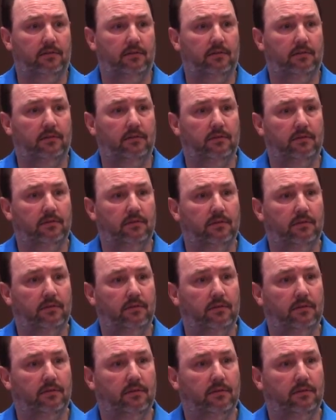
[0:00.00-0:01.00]

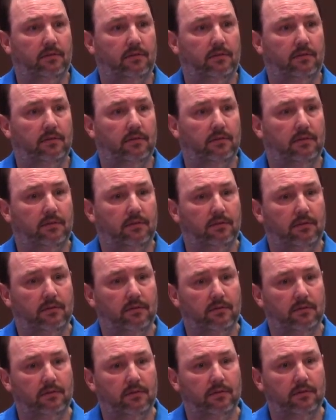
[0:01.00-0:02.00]

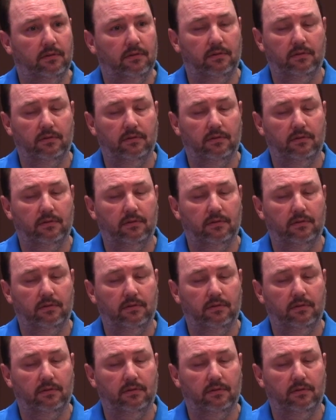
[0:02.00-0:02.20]
[no speech]